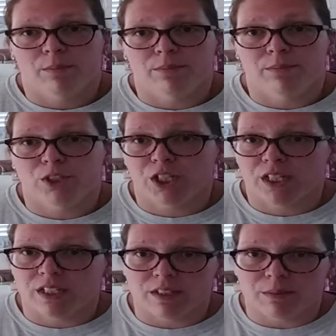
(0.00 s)

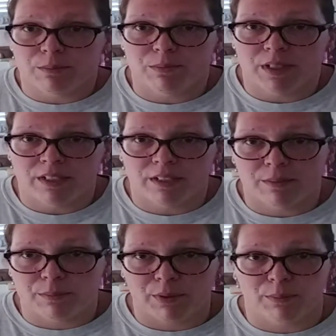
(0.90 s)
chicken
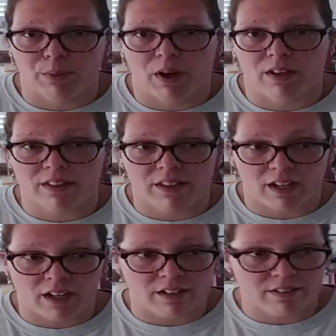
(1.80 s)
and bone broth and
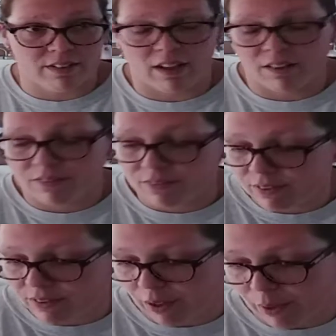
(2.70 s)
that kind of stuff.
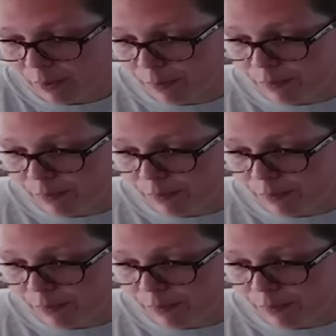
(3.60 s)
So